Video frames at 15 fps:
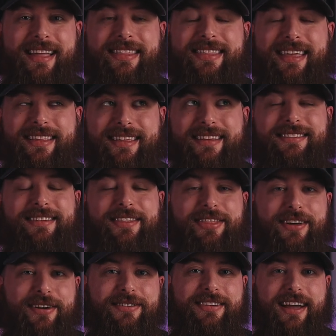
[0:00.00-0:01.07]
I think that's the
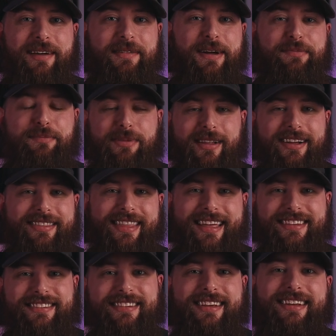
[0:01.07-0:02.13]
3rd time I've plugged
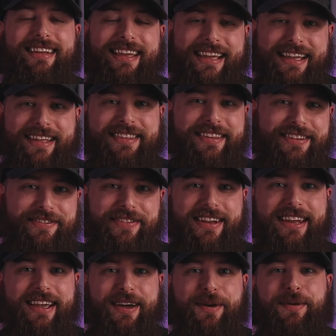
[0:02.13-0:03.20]
that scent in this
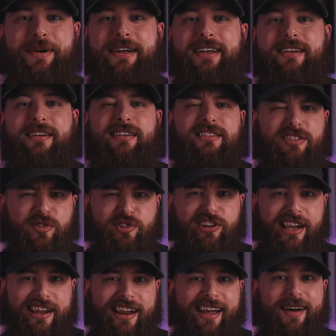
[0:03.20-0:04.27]
video, so
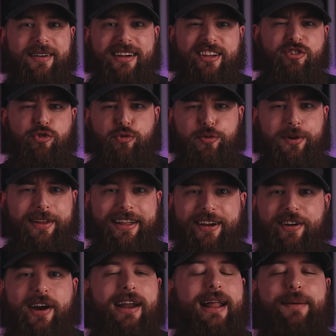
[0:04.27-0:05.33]
check it out. It's really great.